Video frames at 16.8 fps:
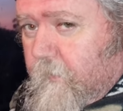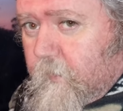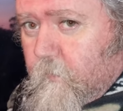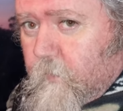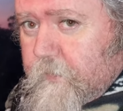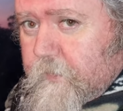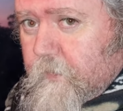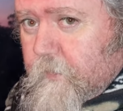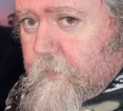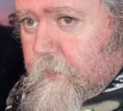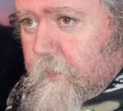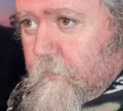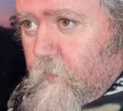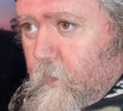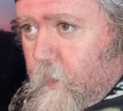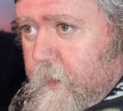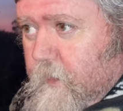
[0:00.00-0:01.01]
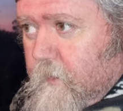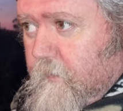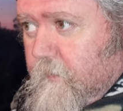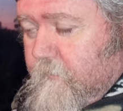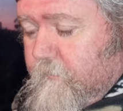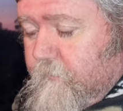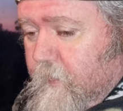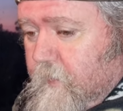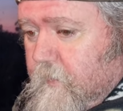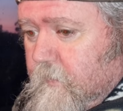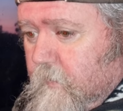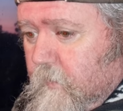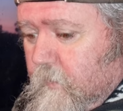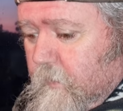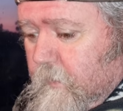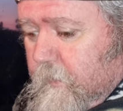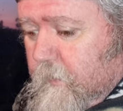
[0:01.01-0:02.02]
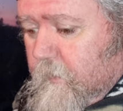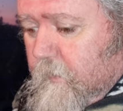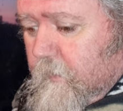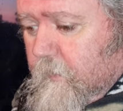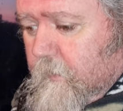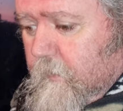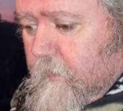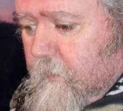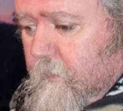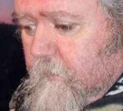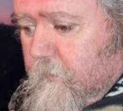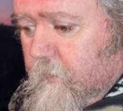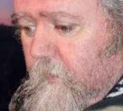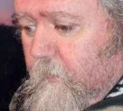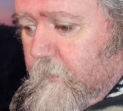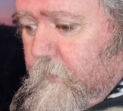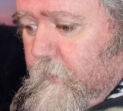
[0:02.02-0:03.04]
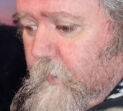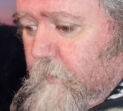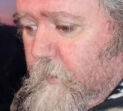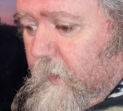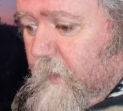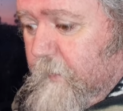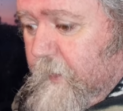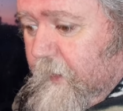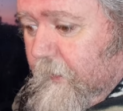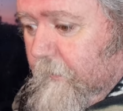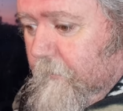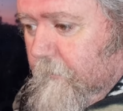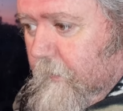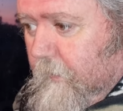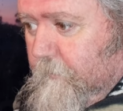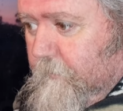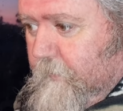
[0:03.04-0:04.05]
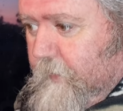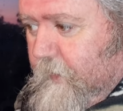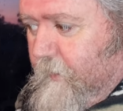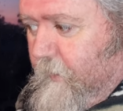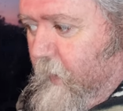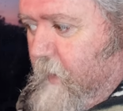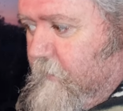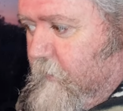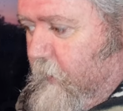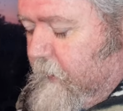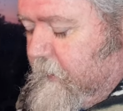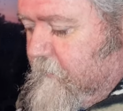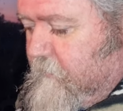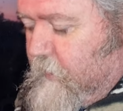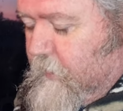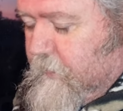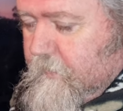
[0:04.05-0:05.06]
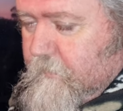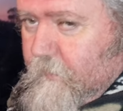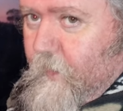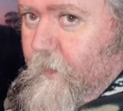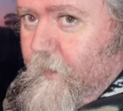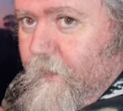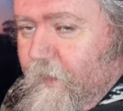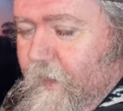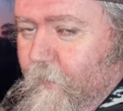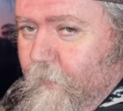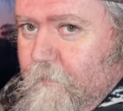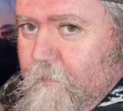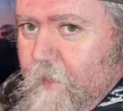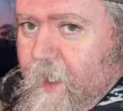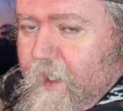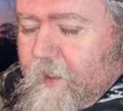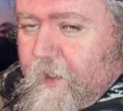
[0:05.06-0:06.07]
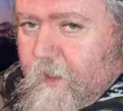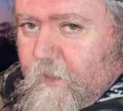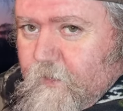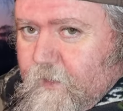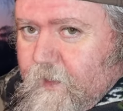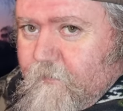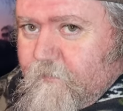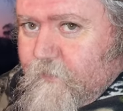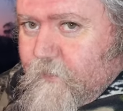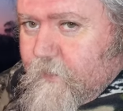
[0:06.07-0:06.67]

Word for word: That one that I seen walking along the fence line that I thought might have been a bit of overactive possum, I went back and had a look at that